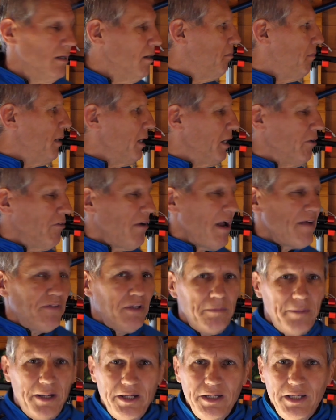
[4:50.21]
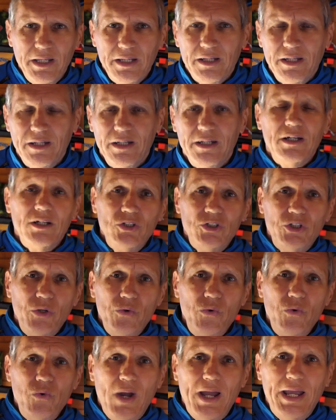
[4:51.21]
my gravel bike,
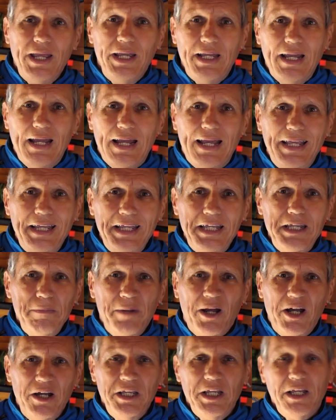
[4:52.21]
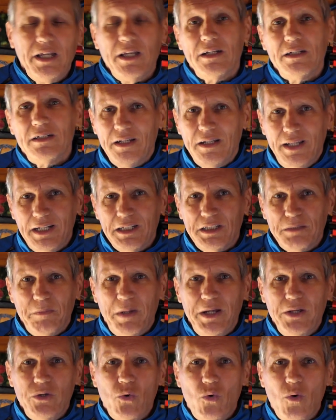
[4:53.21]
to an e-bike, that's
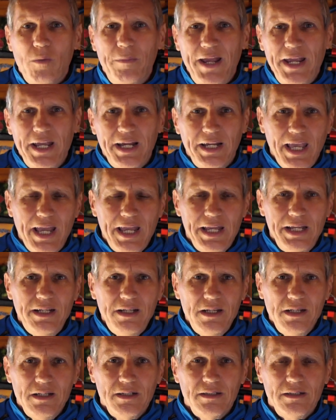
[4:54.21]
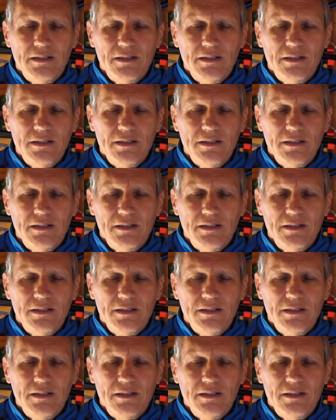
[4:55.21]
my Orbea Gain.